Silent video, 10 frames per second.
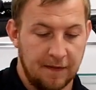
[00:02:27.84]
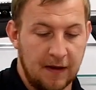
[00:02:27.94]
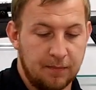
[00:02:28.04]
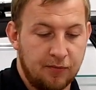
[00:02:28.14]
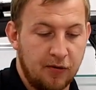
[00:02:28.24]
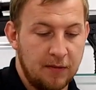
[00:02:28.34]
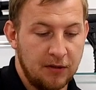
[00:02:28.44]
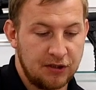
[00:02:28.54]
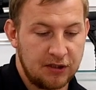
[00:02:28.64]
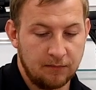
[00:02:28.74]
And that pretty
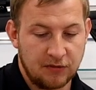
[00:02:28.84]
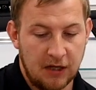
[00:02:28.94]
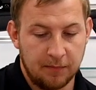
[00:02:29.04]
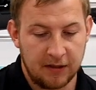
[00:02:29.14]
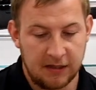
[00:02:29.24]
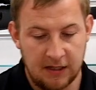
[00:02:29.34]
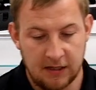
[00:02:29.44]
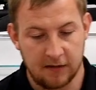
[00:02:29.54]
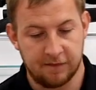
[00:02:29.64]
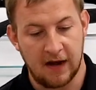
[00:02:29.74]
much sums up
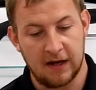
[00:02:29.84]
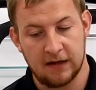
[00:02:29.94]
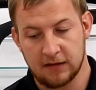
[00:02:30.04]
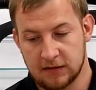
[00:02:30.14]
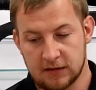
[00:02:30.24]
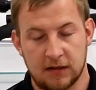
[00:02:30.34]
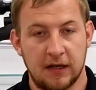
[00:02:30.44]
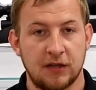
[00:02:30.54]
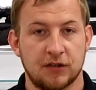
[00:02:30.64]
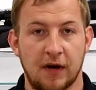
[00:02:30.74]
the Valiant
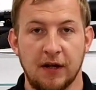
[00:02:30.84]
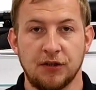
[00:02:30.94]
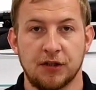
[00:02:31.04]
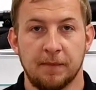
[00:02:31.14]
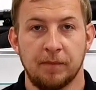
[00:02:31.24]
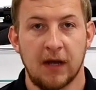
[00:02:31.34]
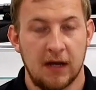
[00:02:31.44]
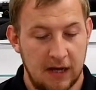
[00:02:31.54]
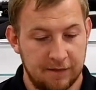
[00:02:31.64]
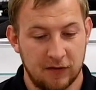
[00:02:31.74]
Lynx range.
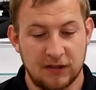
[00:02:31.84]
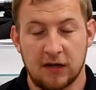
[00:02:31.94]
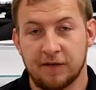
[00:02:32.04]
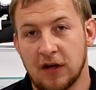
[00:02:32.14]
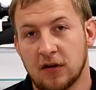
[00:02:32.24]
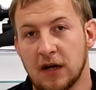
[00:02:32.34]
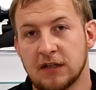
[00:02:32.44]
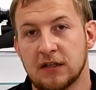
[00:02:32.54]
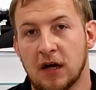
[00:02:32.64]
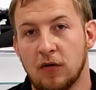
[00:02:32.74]
If there is anything you'd like
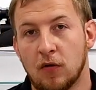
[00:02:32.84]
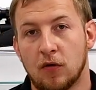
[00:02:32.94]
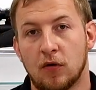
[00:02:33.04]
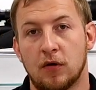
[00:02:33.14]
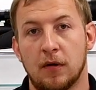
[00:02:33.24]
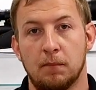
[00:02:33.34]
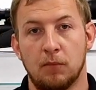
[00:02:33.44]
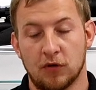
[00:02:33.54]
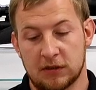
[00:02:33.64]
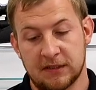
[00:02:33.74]
to know, or
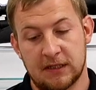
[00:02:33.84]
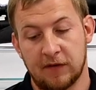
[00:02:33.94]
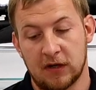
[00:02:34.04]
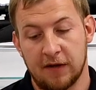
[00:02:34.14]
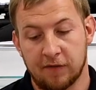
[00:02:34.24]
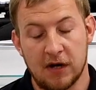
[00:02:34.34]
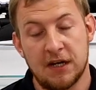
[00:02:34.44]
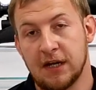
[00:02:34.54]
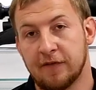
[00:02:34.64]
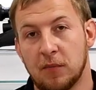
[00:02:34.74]
more specifically for any
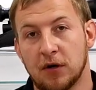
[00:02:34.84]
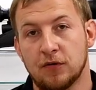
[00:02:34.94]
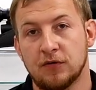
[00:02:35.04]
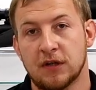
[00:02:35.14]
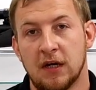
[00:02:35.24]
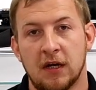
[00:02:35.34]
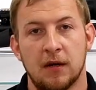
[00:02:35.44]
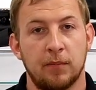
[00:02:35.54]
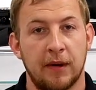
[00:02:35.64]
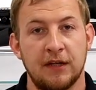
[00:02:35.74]
of the other models,
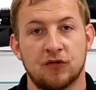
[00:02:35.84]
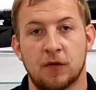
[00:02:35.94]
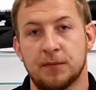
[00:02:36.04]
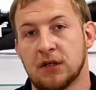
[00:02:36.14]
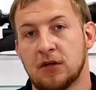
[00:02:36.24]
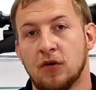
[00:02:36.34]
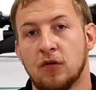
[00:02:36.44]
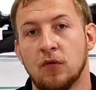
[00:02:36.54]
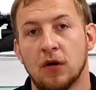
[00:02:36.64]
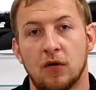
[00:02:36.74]
please drop us a
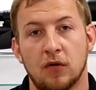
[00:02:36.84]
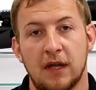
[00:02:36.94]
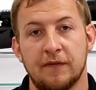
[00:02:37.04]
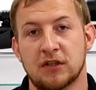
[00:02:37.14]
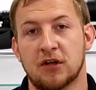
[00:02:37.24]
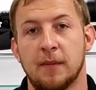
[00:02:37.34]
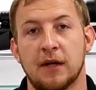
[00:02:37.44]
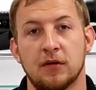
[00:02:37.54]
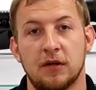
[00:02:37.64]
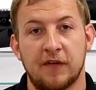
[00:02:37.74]
call or leave us a
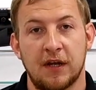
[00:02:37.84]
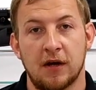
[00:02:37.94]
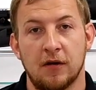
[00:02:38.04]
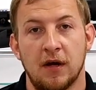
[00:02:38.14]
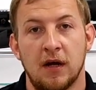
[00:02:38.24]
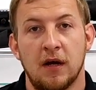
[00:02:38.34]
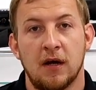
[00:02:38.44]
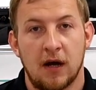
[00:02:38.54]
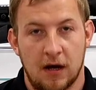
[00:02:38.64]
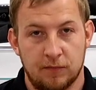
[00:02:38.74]
comment on the video.
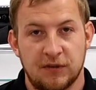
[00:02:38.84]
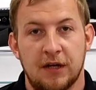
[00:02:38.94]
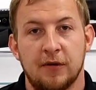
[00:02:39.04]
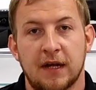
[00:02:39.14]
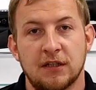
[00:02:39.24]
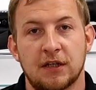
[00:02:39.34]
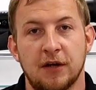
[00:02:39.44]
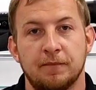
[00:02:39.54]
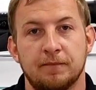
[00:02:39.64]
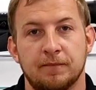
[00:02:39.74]
See you again
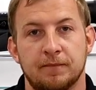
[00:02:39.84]
soon.